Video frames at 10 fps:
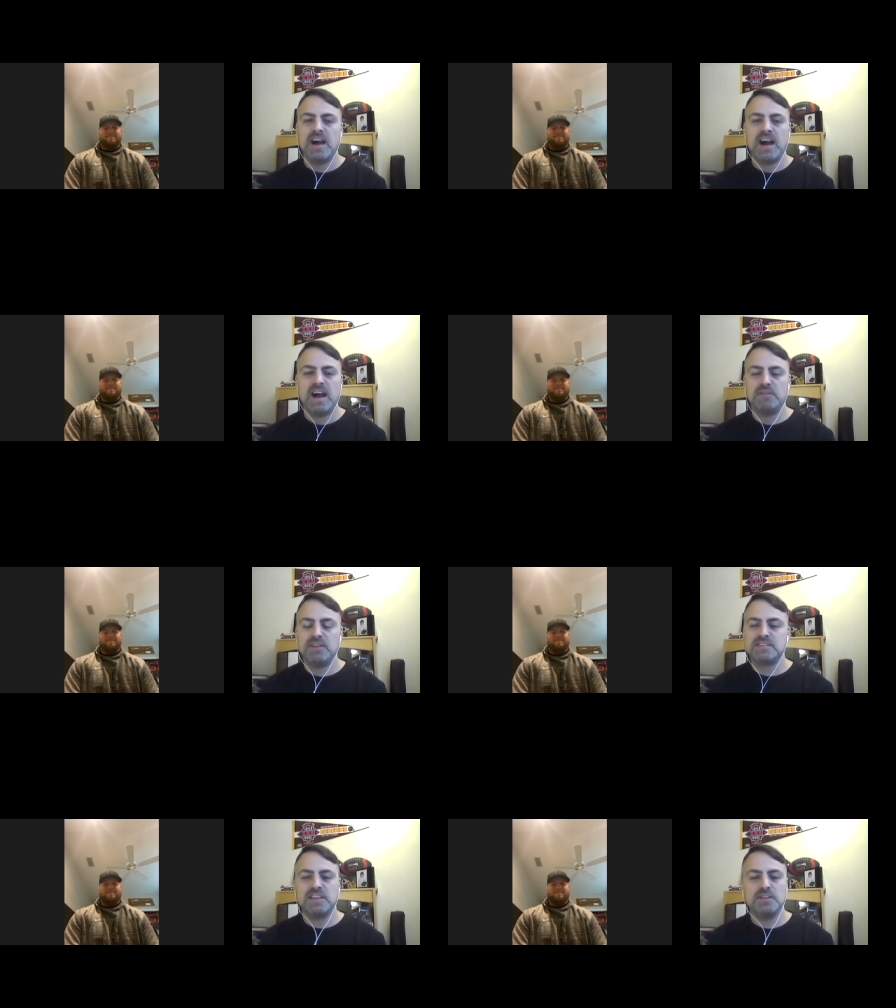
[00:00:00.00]

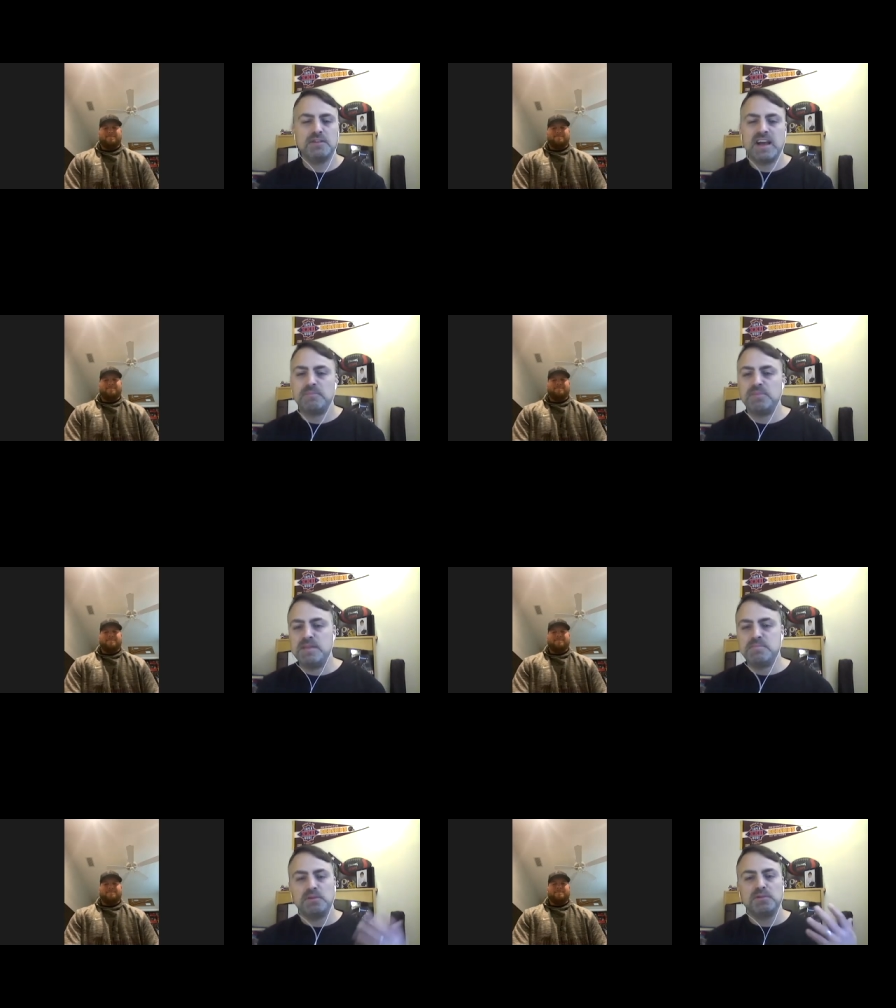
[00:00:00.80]
obviously you got
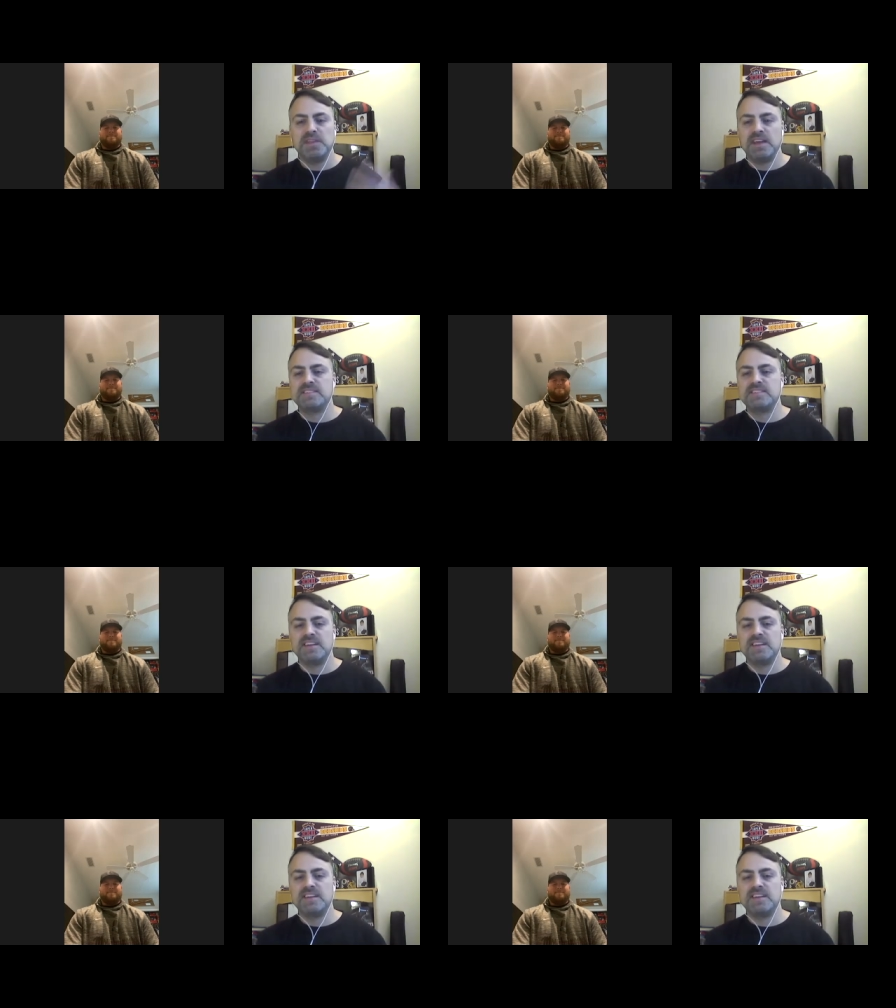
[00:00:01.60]
people that,